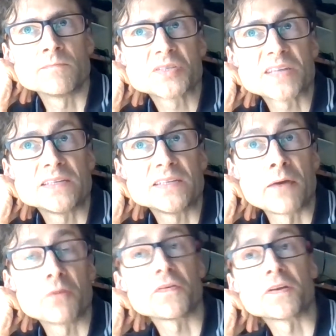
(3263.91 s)
stated
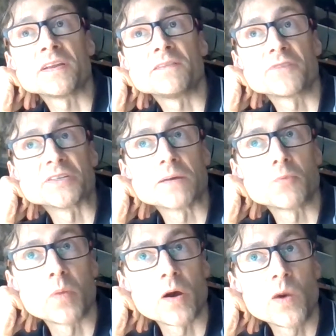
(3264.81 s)
they were funded, for
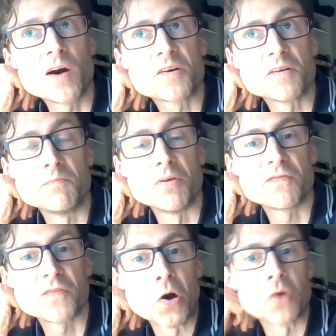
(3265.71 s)
example, by Wellcome,
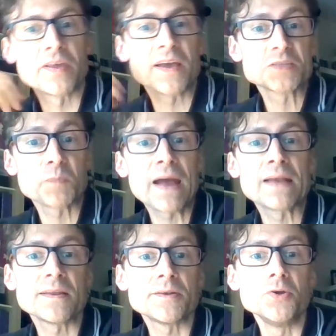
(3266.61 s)
but forgot the
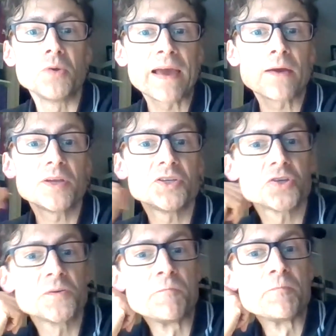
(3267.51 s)
expanded new language,